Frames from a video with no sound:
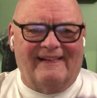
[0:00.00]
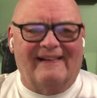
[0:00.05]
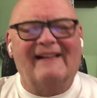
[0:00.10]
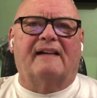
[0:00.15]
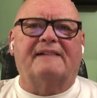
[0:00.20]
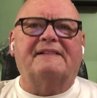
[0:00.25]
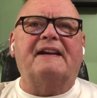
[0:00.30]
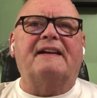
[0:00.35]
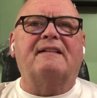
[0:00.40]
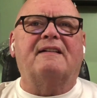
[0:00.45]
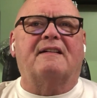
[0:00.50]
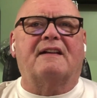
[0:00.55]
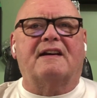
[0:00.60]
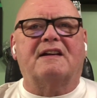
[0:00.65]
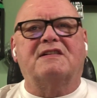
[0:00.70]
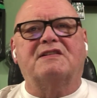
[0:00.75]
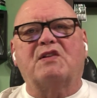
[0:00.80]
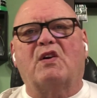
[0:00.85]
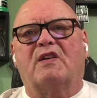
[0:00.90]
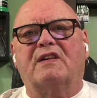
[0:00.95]
I'll send out a
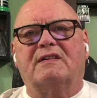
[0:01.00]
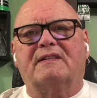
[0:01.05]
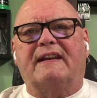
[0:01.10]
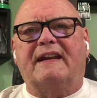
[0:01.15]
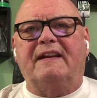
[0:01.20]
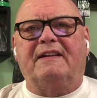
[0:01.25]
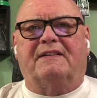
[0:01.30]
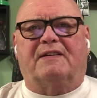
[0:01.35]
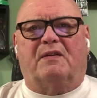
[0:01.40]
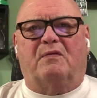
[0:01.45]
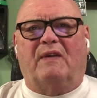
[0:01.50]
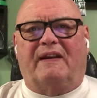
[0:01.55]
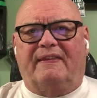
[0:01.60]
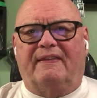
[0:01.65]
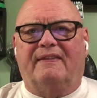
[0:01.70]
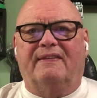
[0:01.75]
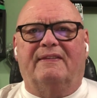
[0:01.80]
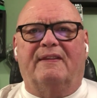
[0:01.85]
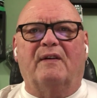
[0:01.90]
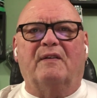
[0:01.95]
short teaser
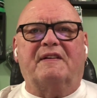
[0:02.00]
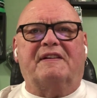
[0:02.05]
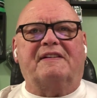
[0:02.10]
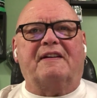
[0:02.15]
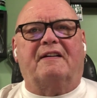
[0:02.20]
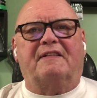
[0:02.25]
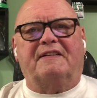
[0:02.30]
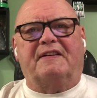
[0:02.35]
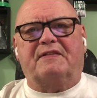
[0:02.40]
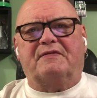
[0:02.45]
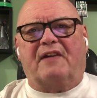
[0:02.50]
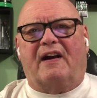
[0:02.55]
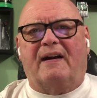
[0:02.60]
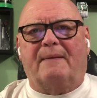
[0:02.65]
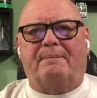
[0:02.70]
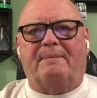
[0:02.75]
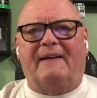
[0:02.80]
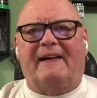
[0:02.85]
when those start to drop,